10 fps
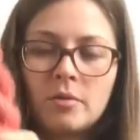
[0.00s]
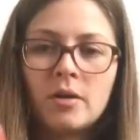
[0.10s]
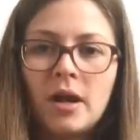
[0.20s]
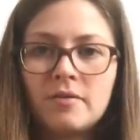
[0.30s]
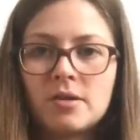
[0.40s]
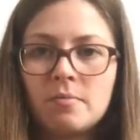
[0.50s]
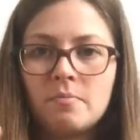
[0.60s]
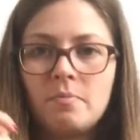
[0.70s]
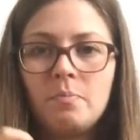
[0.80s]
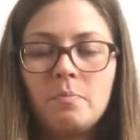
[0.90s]
I'm going to have
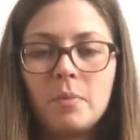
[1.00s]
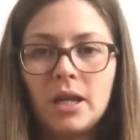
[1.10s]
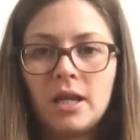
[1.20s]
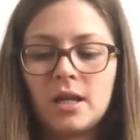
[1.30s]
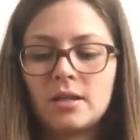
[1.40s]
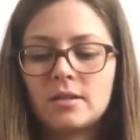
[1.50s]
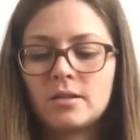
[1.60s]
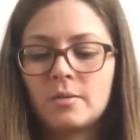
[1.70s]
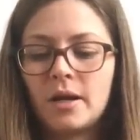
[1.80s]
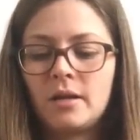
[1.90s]
some mini kits
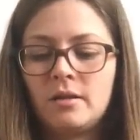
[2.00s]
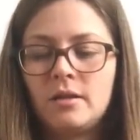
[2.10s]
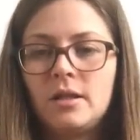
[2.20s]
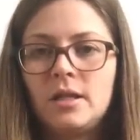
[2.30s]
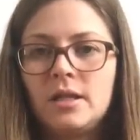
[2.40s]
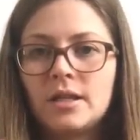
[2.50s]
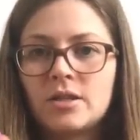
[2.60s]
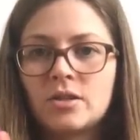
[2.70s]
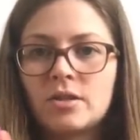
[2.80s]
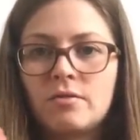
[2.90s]
as well, like
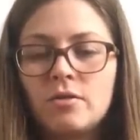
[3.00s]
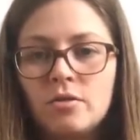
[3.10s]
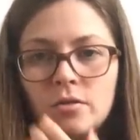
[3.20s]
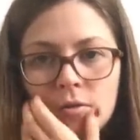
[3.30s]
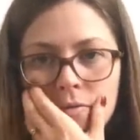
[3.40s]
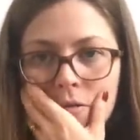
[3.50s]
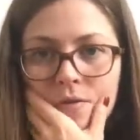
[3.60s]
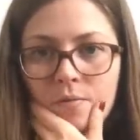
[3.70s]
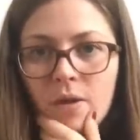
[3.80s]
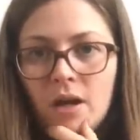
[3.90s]
just a few
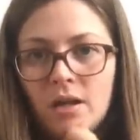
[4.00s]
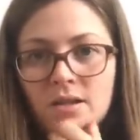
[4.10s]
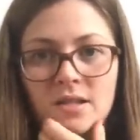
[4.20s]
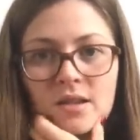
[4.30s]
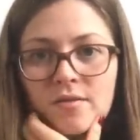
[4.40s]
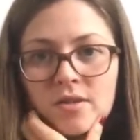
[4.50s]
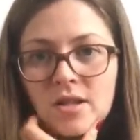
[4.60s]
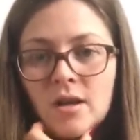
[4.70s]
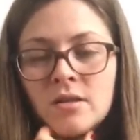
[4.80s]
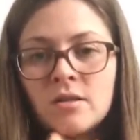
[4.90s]
with minis, different
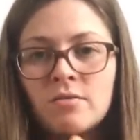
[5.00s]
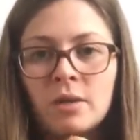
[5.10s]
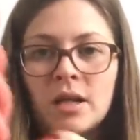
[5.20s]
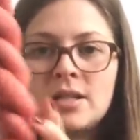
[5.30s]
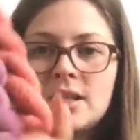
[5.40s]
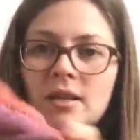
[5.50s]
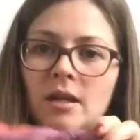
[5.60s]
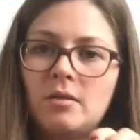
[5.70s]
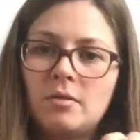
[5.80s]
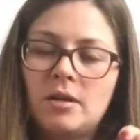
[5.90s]
sizes of minis, and
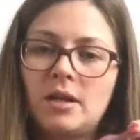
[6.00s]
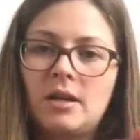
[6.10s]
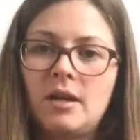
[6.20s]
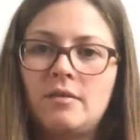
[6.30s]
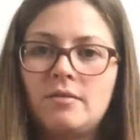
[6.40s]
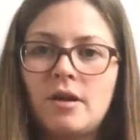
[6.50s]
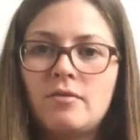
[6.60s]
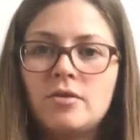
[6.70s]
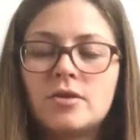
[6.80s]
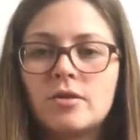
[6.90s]
then I'm gonna have a
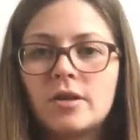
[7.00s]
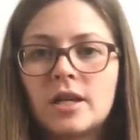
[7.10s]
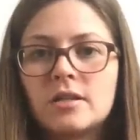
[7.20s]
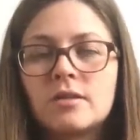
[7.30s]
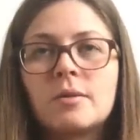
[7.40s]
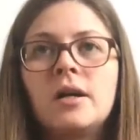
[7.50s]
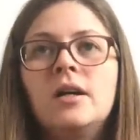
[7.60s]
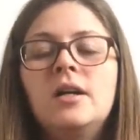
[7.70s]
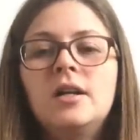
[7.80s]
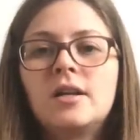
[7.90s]
few sock kits as well,
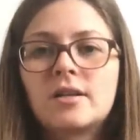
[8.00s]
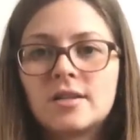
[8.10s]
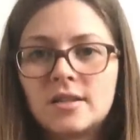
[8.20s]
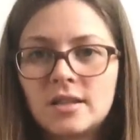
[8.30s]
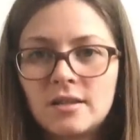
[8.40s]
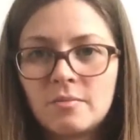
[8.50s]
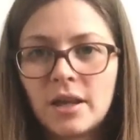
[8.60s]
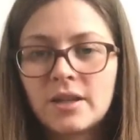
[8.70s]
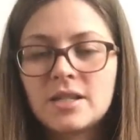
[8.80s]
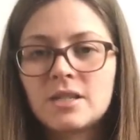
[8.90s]
because I didn't
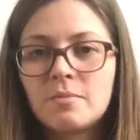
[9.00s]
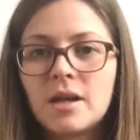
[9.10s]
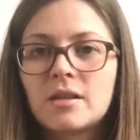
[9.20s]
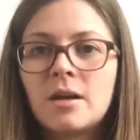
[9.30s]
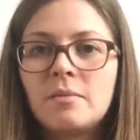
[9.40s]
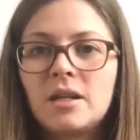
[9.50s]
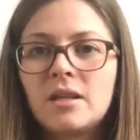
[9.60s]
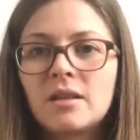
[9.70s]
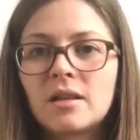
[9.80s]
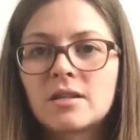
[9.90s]
manage to make that many
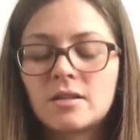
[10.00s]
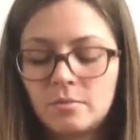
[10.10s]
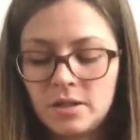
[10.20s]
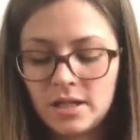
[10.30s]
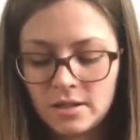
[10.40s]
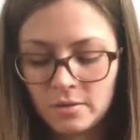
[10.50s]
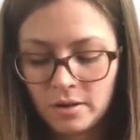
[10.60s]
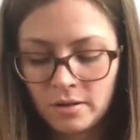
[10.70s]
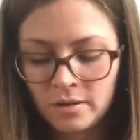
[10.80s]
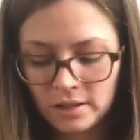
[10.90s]
in the last update, so I
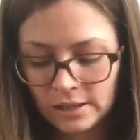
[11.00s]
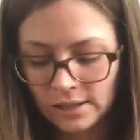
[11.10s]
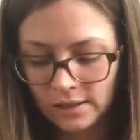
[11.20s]
thought,